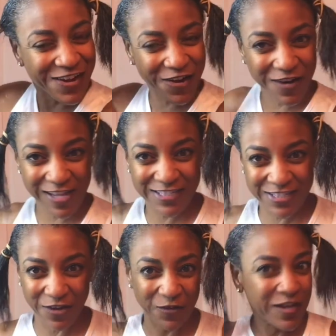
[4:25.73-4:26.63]
All right,
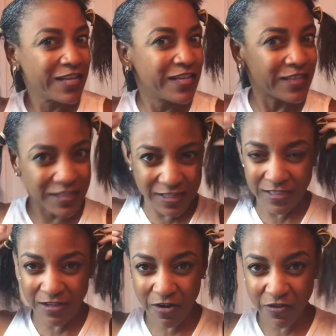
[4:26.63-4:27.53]
so
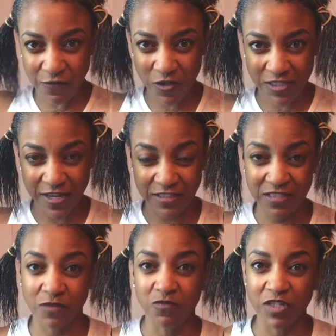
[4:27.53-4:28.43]
these are the 4
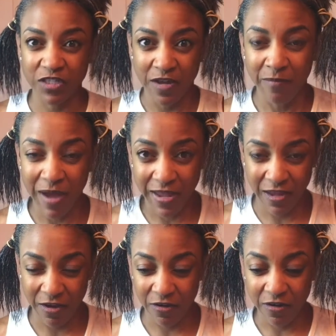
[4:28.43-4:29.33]
sections in which my
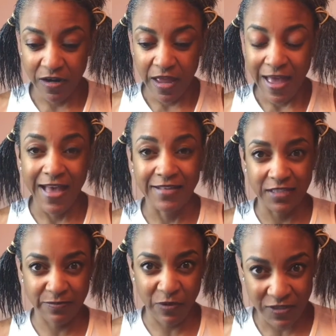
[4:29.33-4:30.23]
hair
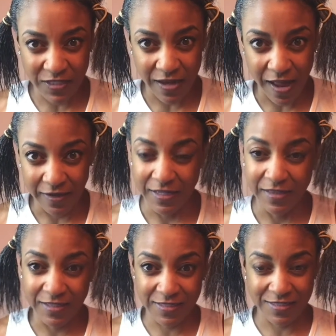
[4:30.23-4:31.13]
has its personality.
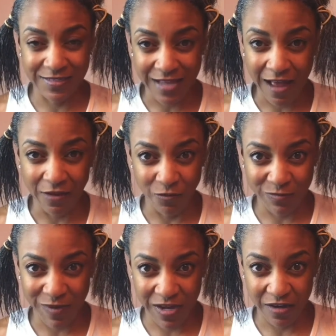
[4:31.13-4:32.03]
This is the style in
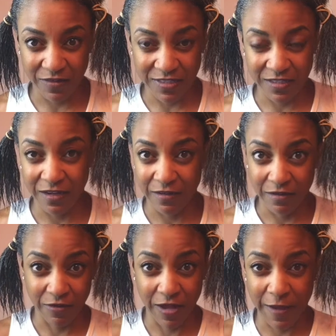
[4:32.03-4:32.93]
which my hair is done,
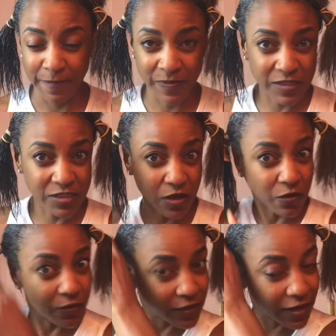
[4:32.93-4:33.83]
okay?
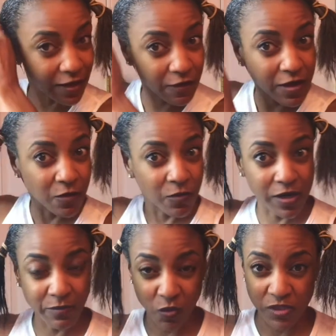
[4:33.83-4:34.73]
So now
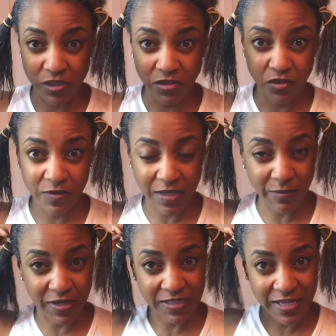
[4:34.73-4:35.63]
what I'm going to do is
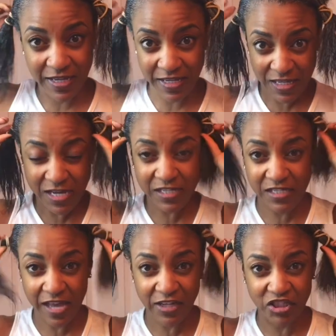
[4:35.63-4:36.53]
I'm going to take each
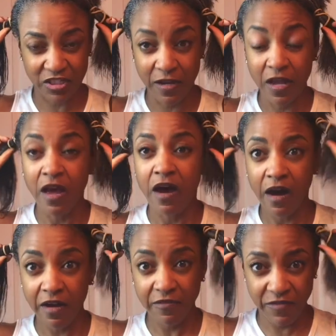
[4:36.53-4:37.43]
section
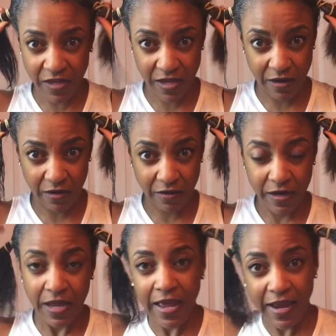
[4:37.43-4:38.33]
of the hair
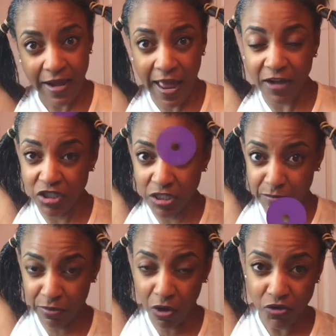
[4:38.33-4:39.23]
and actually
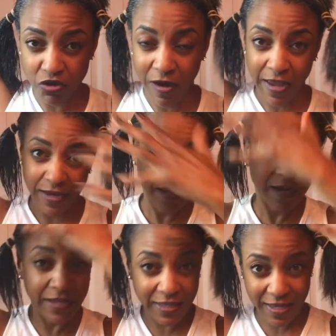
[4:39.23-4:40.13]
blow dry
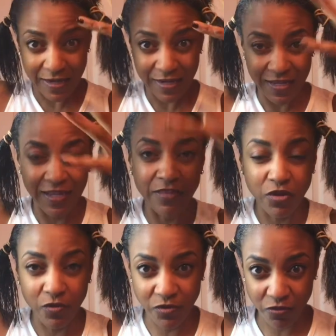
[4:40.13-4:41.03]
it again in
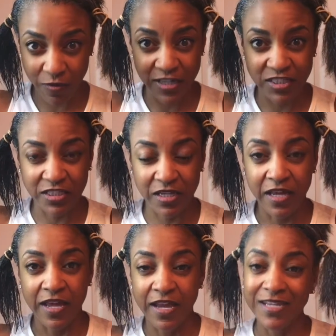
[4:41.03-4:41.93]
the direction
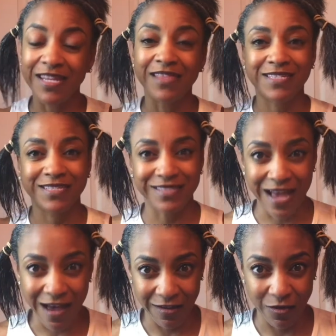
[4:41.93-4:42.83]
and in the
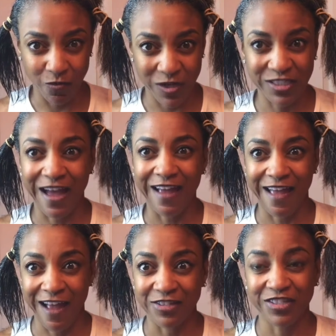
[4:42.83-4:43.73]
style in which I
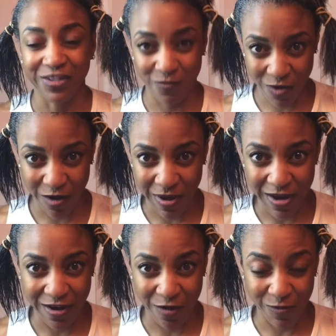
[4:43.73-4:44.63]
actually wear
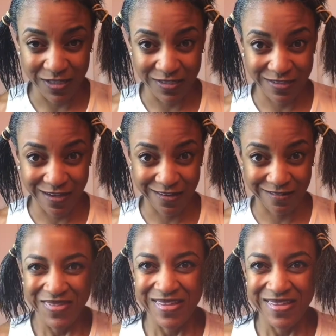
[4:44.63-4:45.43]
my hair when it's done.